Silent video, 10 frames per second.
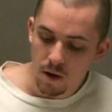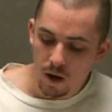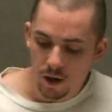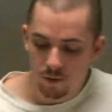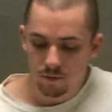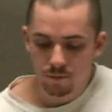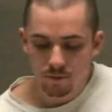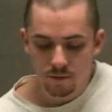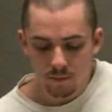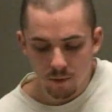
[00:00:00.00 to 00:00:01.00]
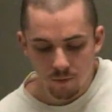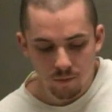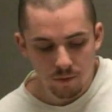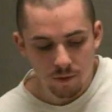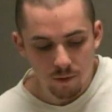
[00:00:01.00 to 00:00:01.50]
I don't lose sleep
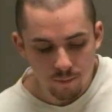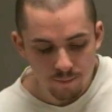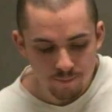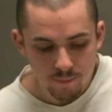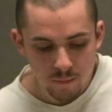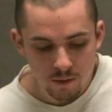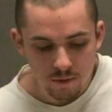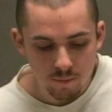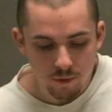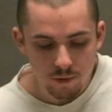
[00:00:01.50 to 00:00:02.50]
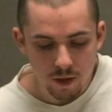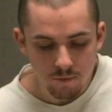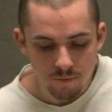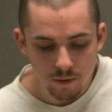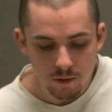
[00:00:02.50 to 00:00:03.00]
over it, though. It's more that I
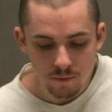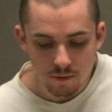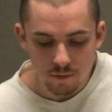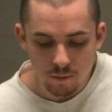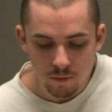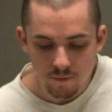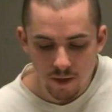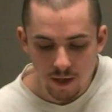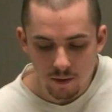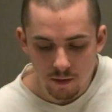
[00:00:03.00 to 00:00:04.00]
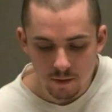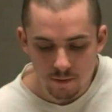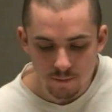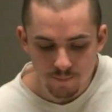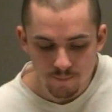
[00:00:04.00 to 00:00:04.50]
feel it was a sort of
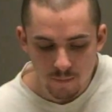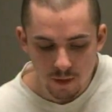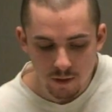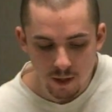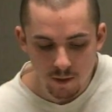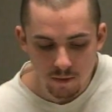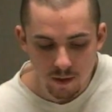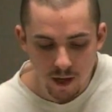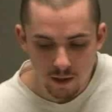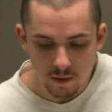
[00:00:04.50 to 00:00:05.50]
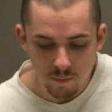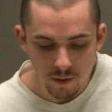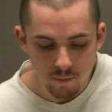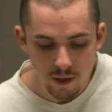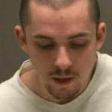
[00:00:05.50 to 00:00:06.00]
violation. Had he
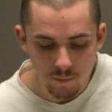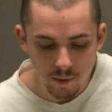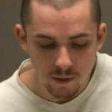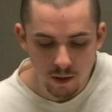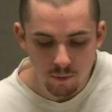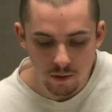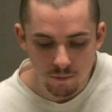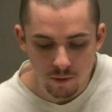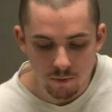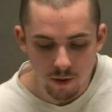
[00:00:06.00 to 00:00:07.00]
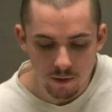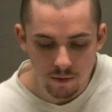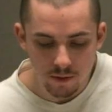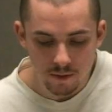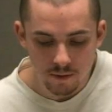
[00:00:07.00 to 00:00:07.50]
been my enemy, I wouldn't regret
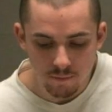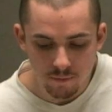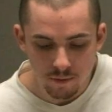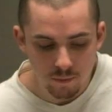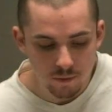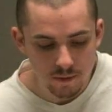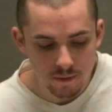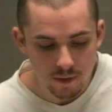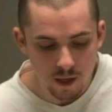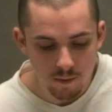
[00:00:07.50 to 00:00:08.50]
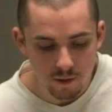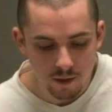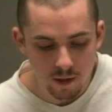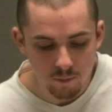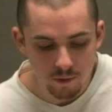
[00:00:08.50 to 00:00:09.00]
it, except for the prison time that
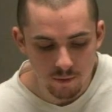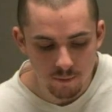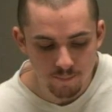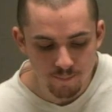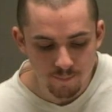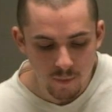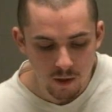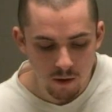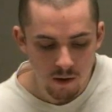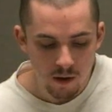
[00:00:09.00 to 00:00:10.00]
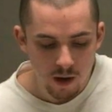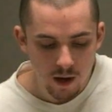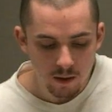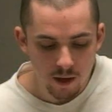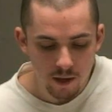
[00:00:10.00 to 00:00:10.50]
came with it.
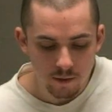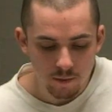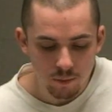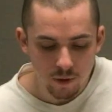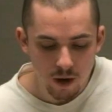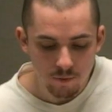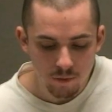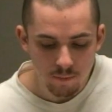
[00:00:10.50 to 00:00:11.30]
I lied at the proffer